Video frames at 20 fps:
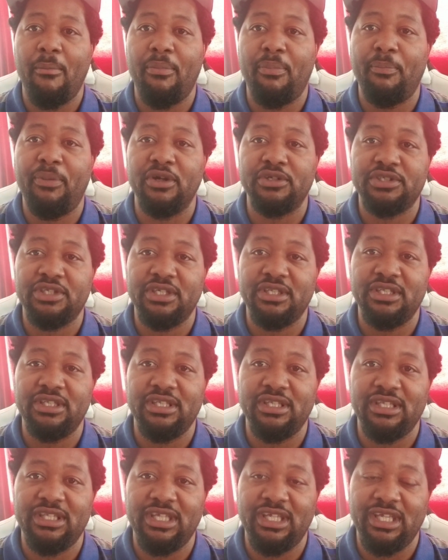
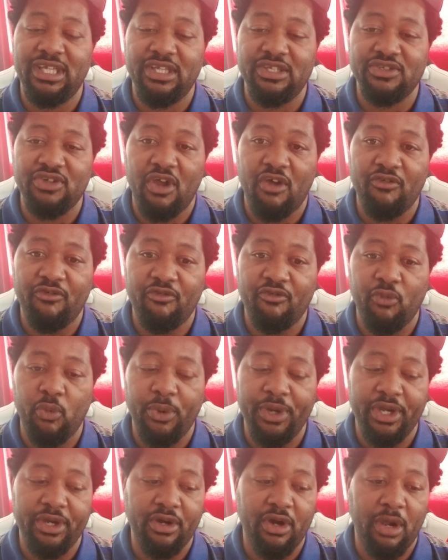pushing the
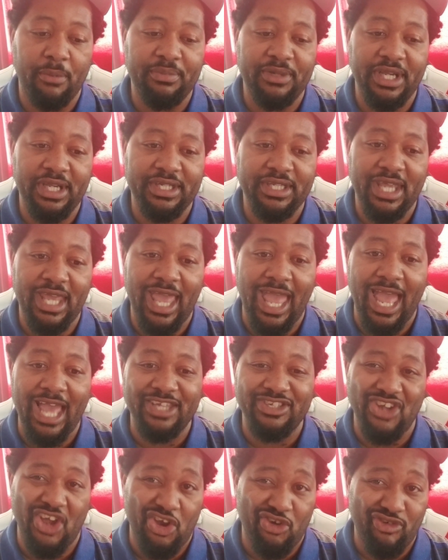software update
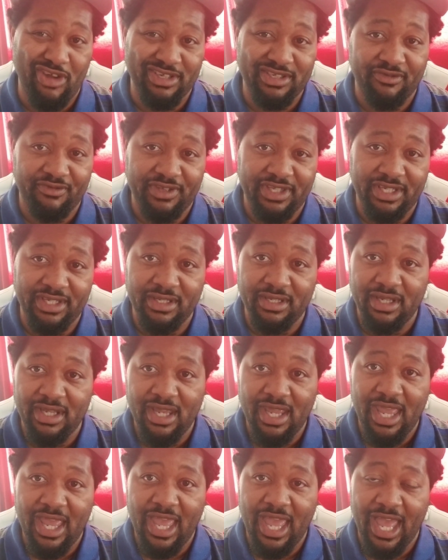as aggressively
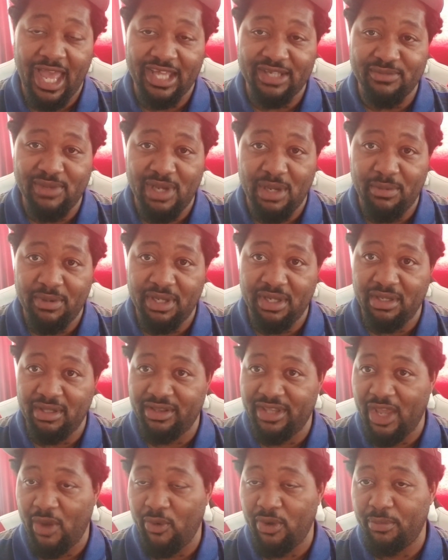as maybe
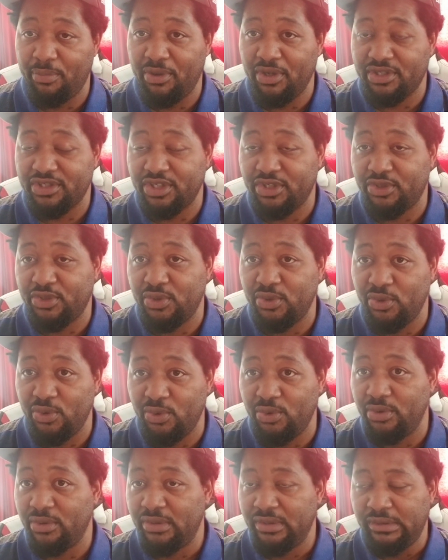they would push it
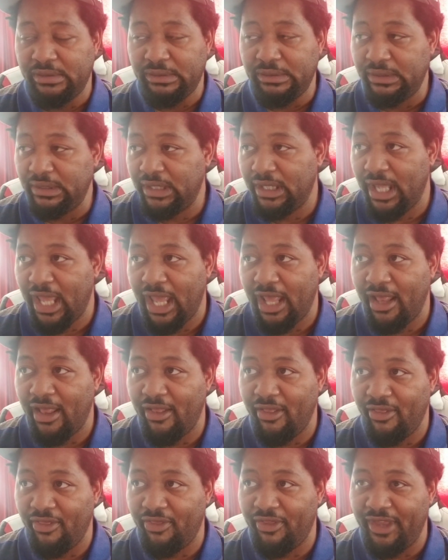to
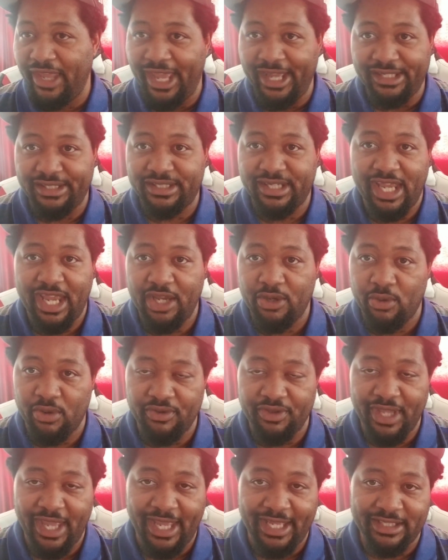the S10 or
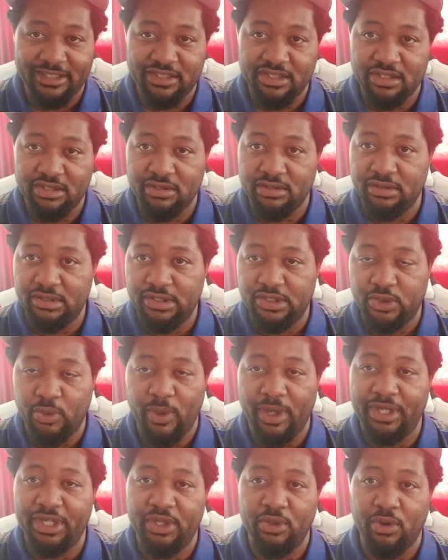the
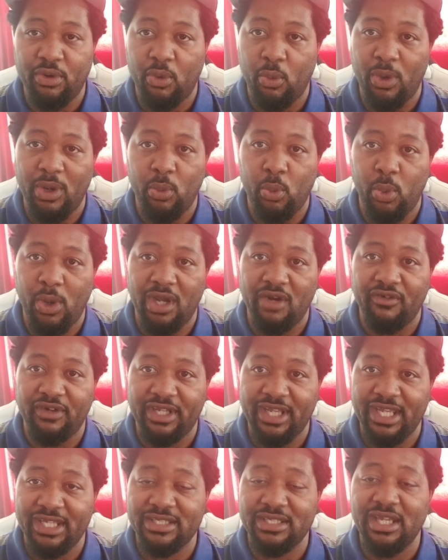S20 or whatever
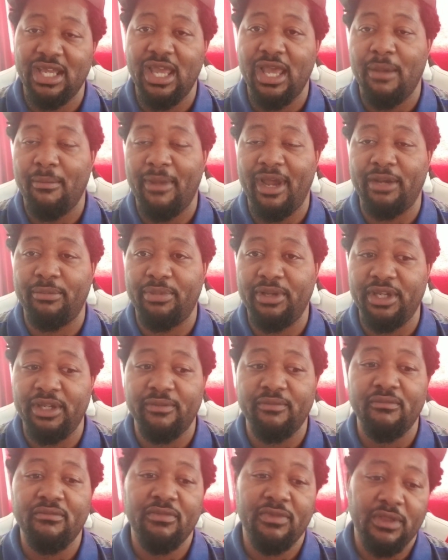the case might be.
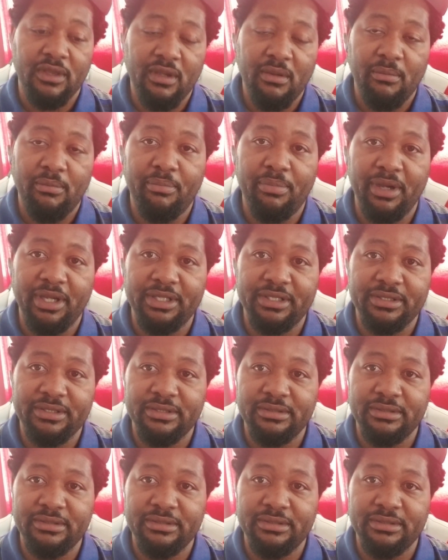But